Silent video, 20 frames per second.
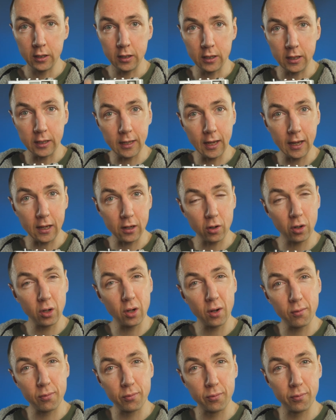you get
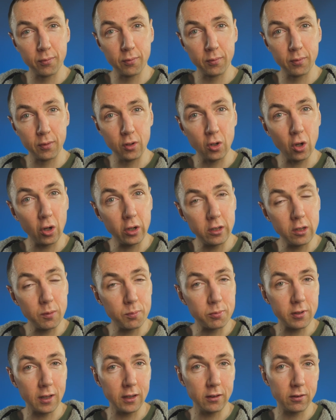kind of
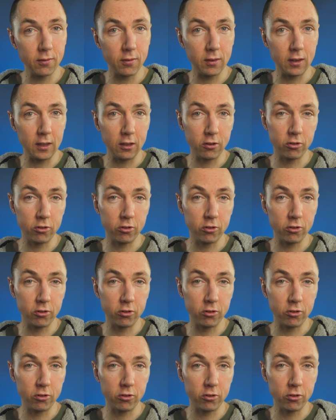90% of the